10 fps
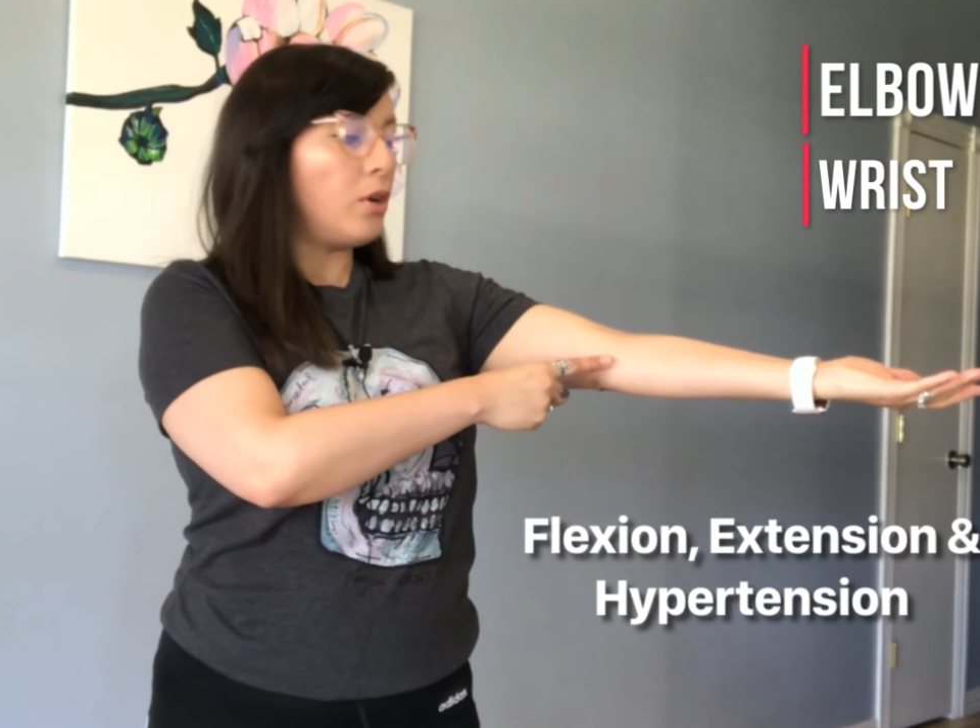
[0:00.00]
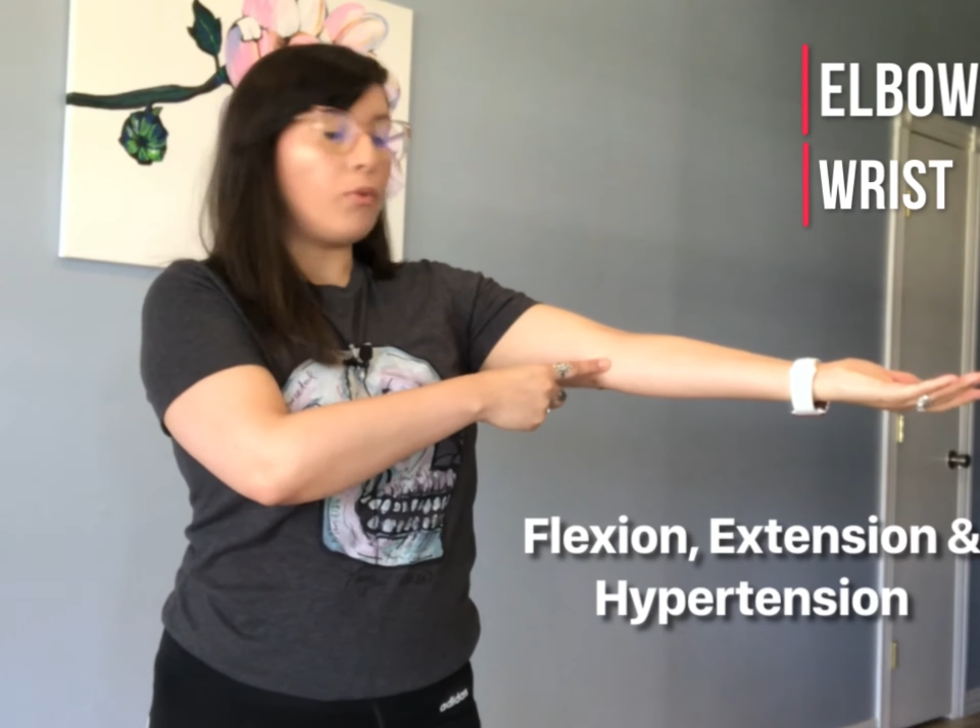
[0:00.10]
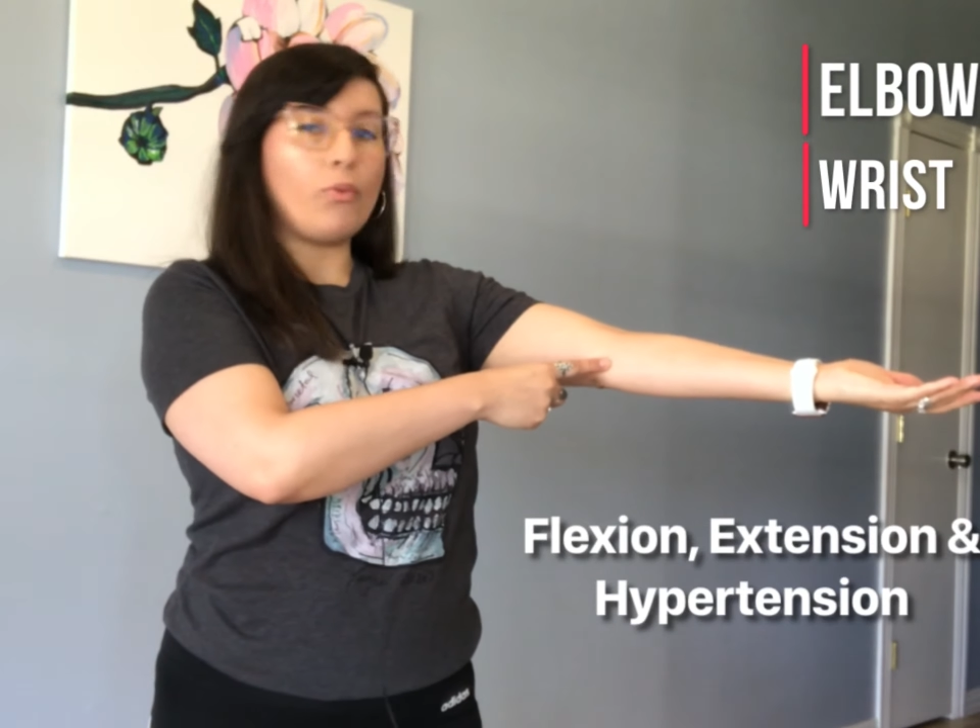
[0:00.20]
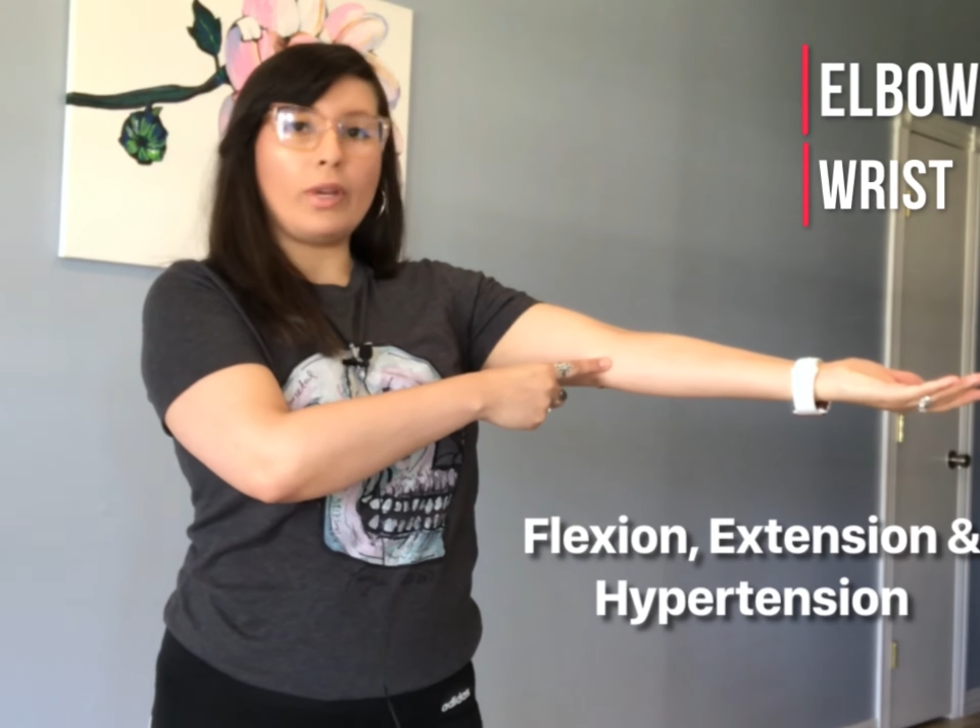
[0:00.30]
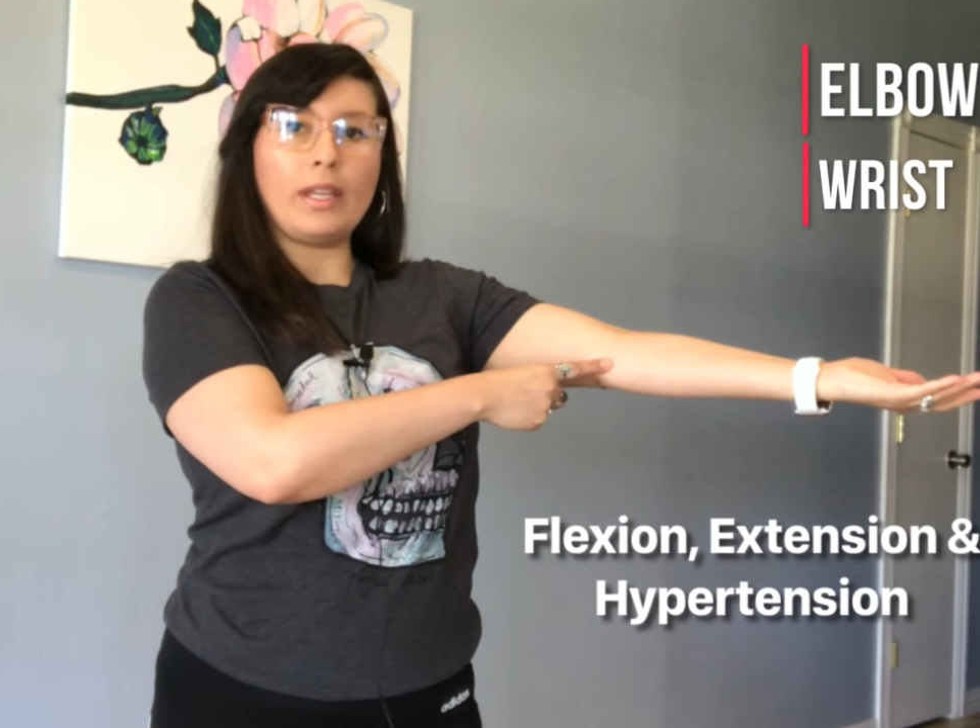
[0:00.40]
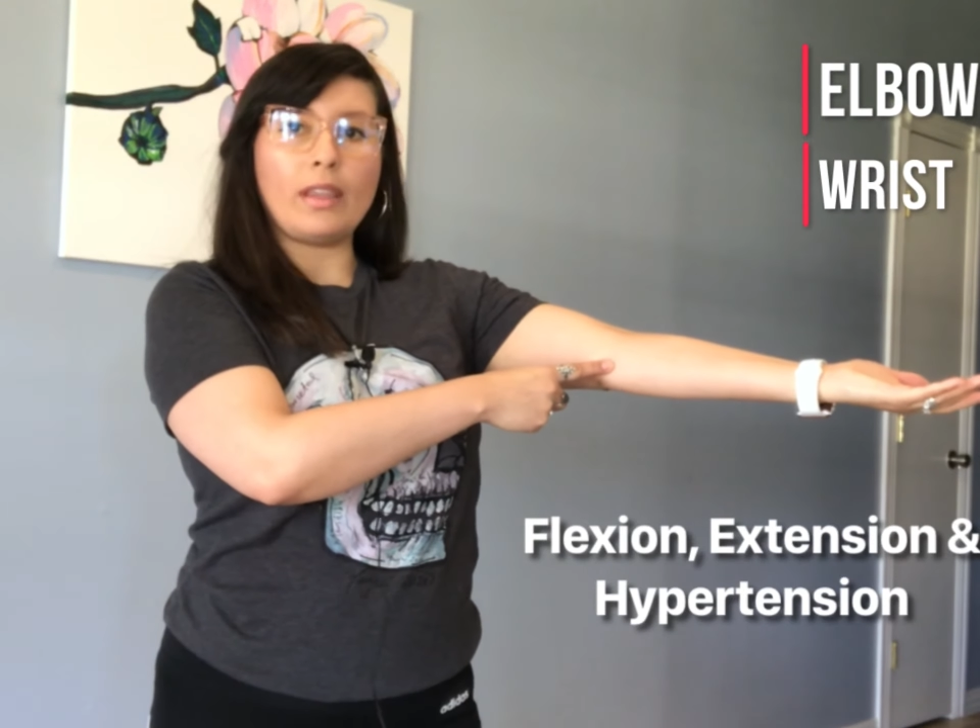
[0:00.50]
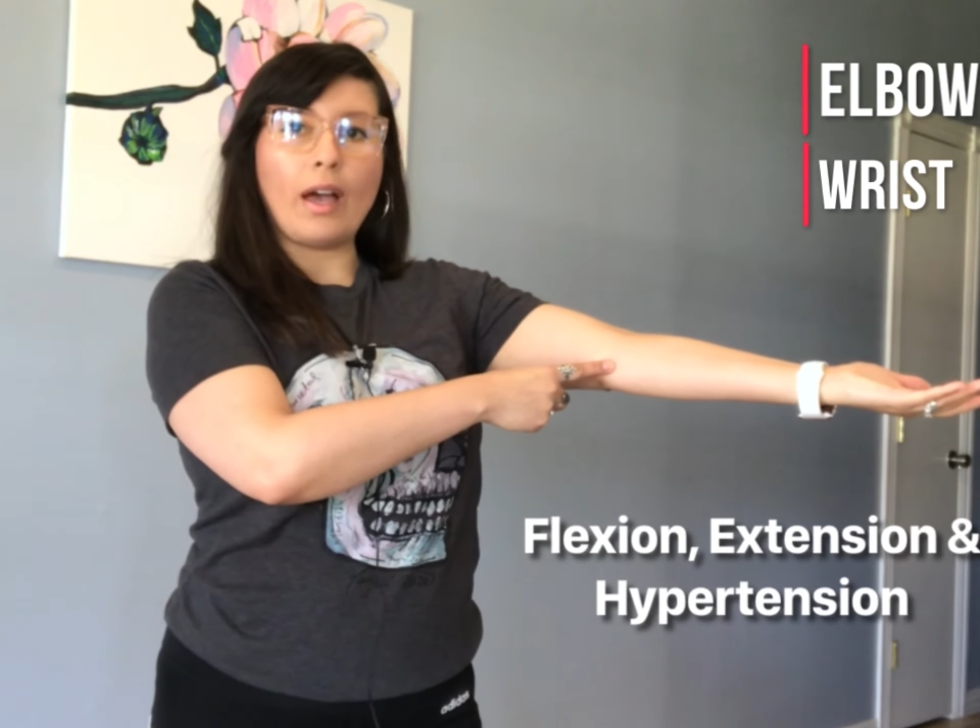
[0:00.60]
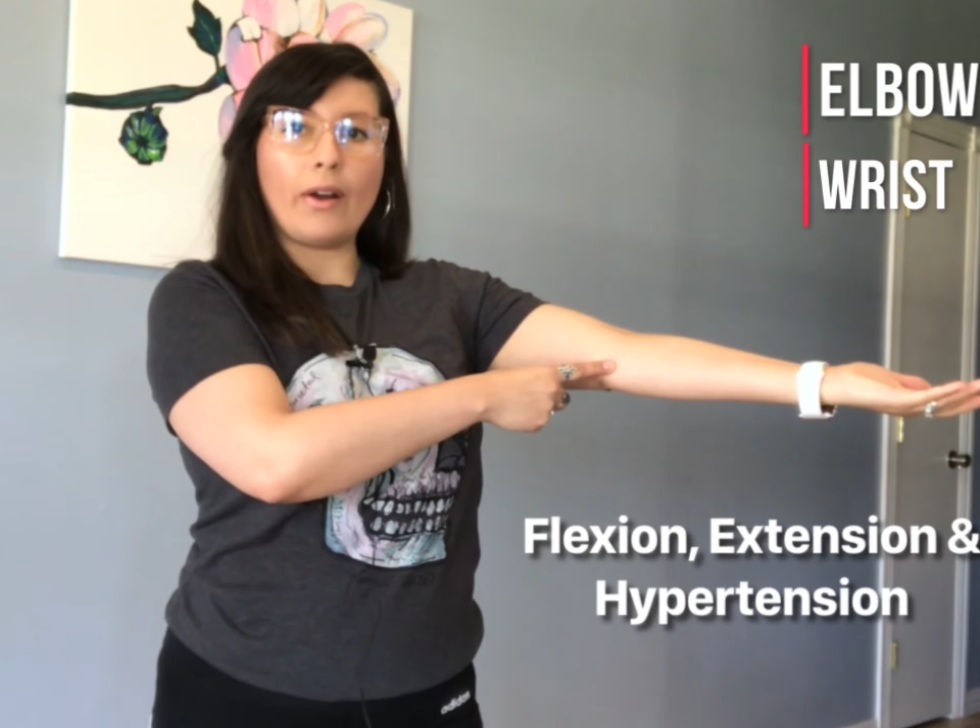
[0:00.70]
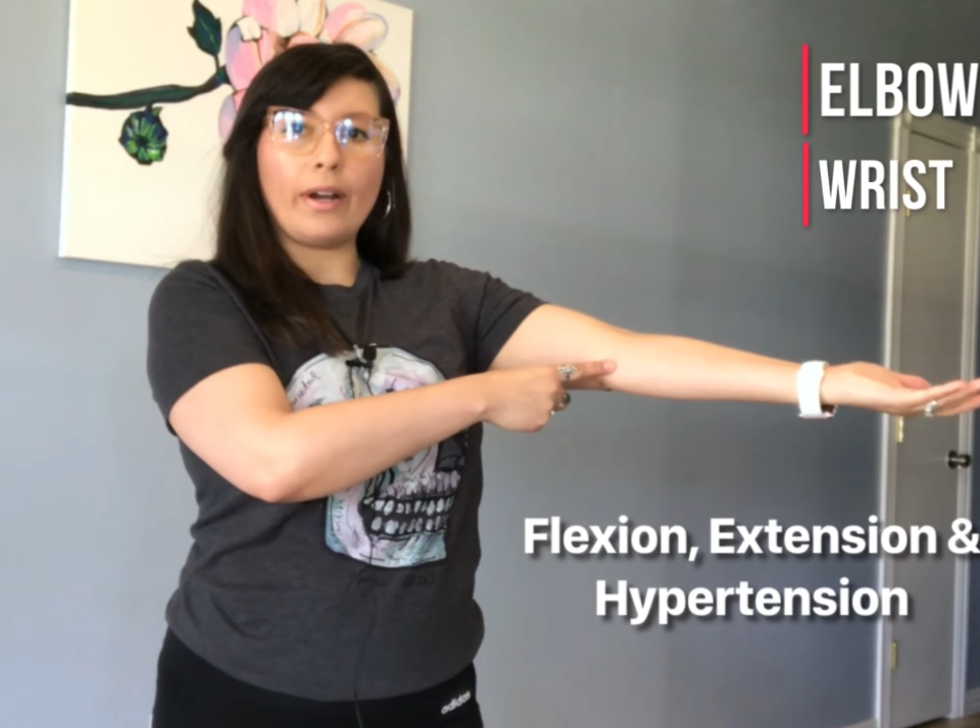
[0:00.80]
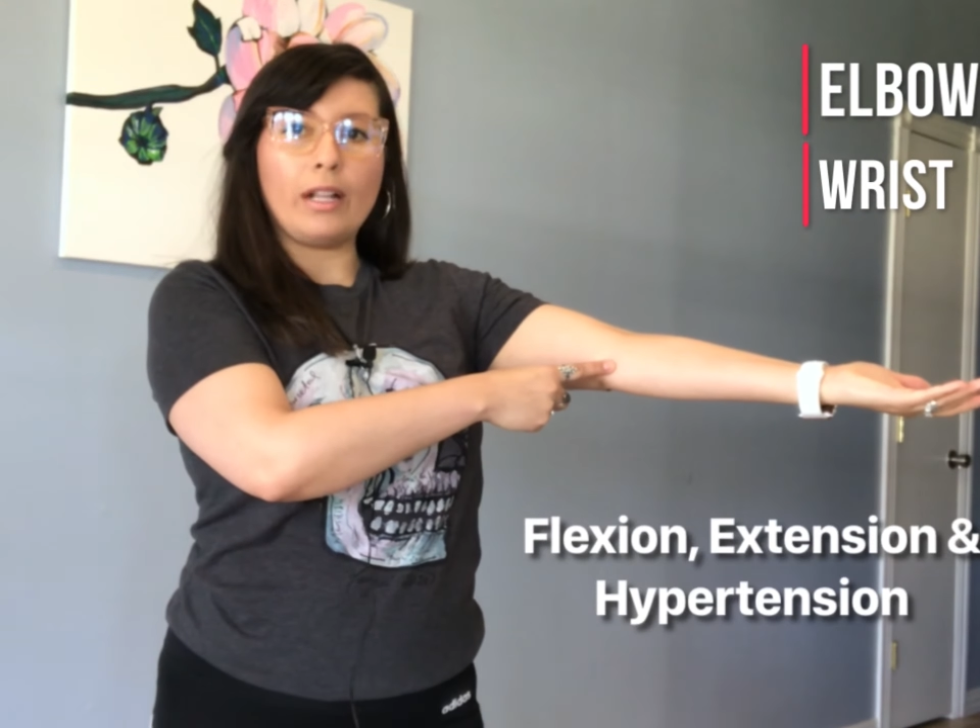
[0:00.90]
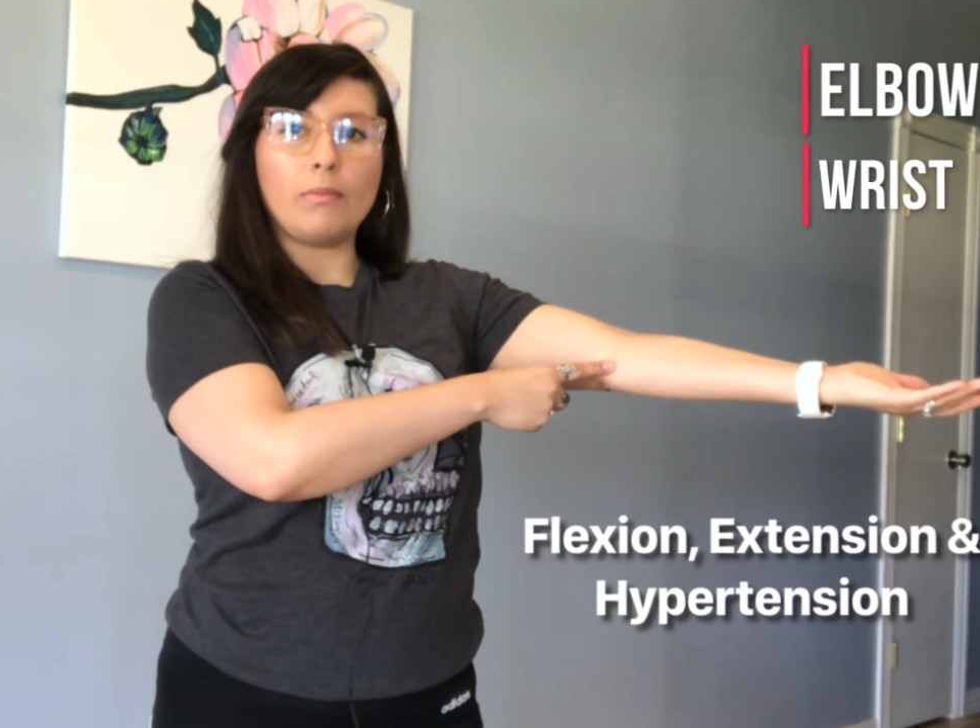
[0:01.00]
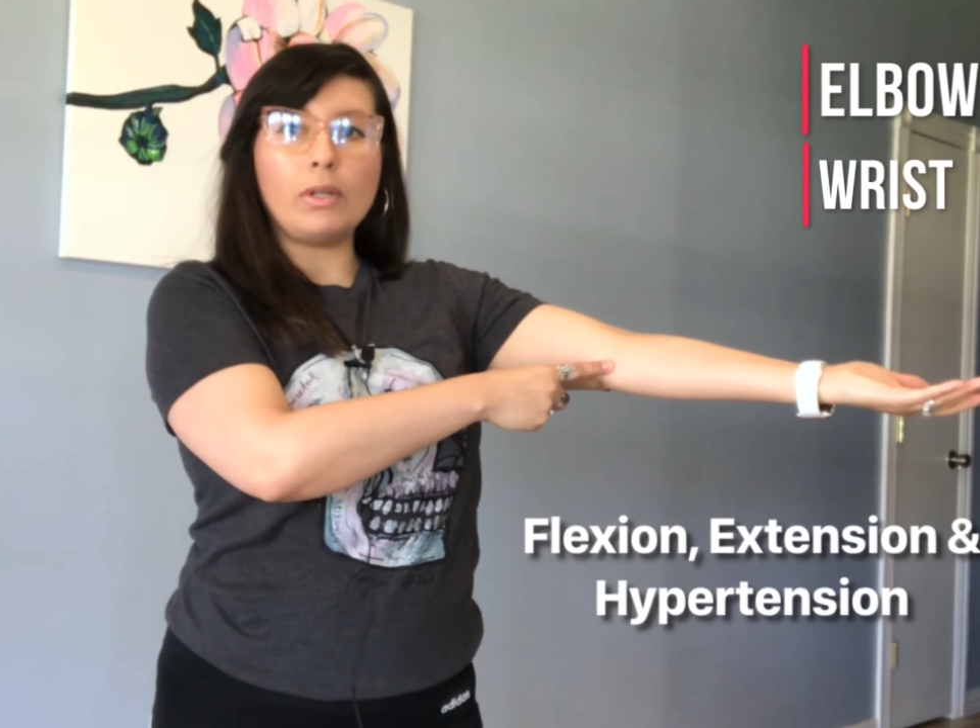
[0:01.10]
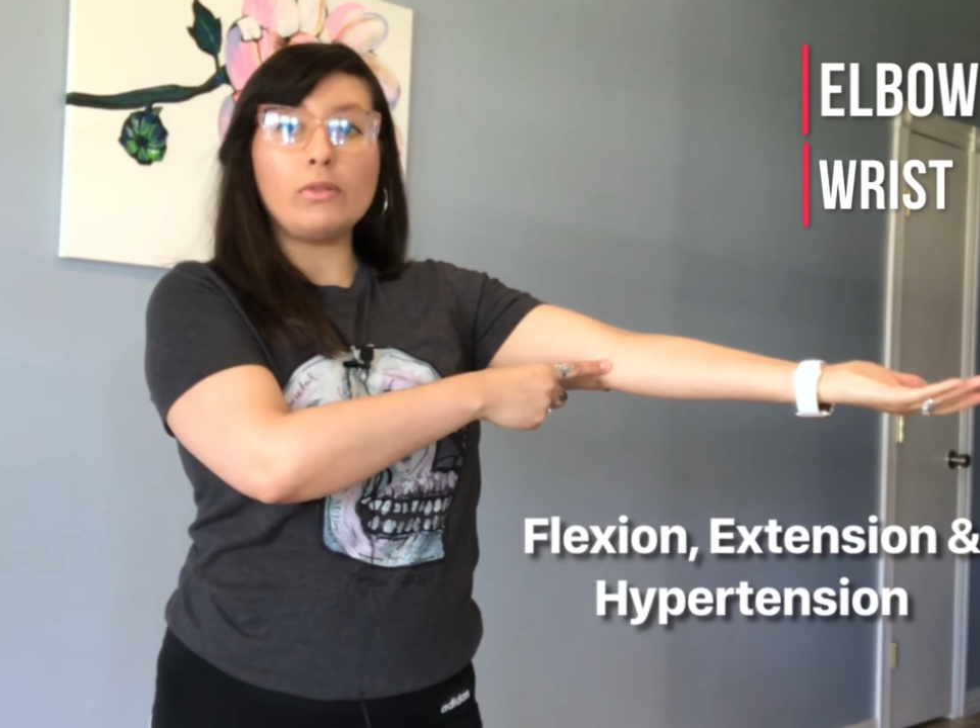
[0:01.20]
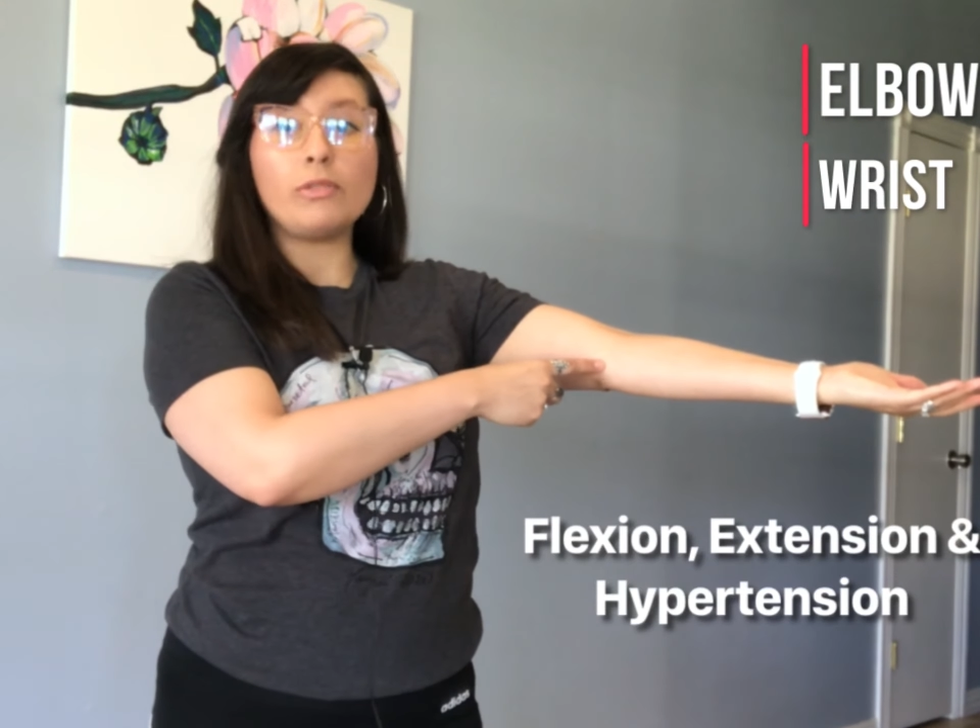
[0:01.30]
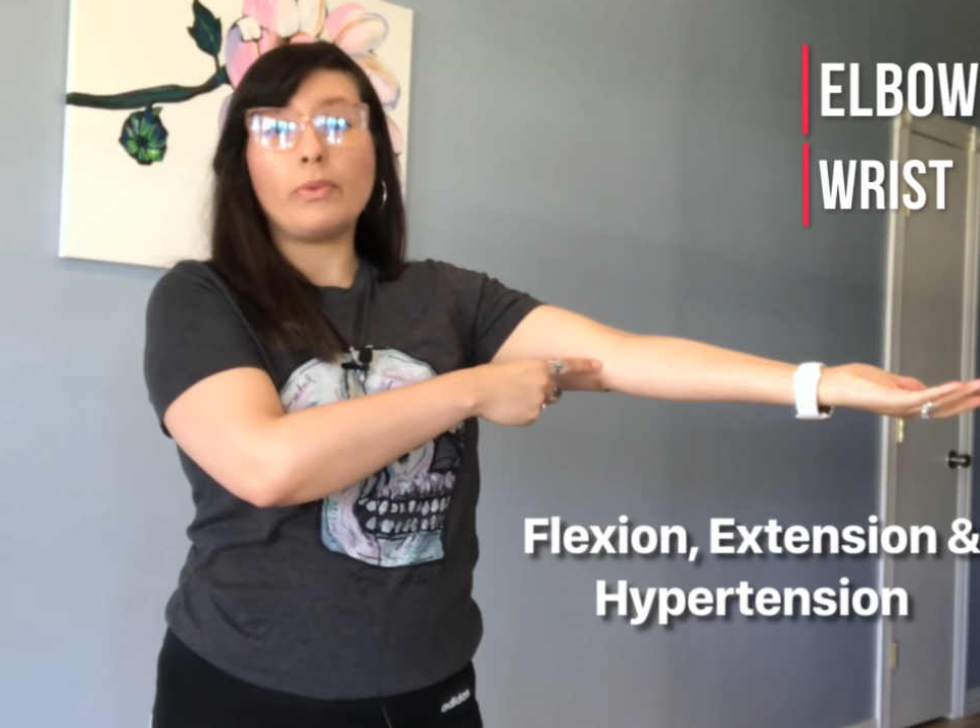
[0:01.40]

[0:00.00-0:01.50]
with our elbows,